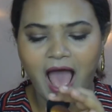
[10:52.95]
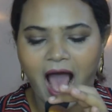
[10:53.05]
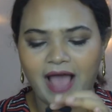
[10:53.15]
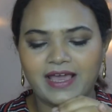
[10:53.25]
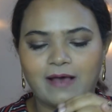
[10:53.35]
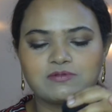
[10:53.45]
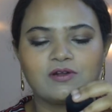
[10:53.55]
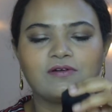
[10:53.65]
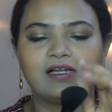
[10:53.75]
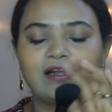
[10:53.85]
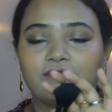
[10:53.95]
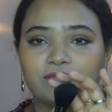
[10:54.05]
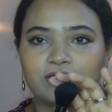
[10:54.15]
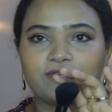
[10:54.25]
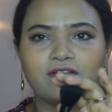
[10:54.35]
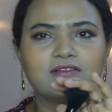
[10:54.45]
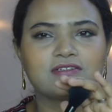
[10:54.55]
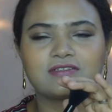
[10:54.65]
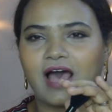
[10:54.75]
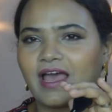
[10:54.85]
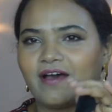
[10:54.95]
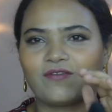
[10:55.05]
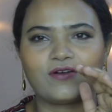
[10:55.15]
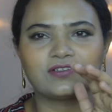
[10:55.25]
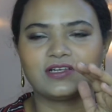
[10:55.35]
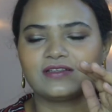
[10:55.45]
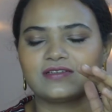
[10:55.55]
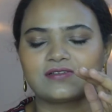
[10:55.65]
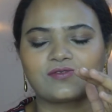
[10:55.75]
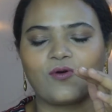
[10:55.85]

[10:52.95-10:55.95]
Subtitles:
I absolutely love this one. This I have not seen this.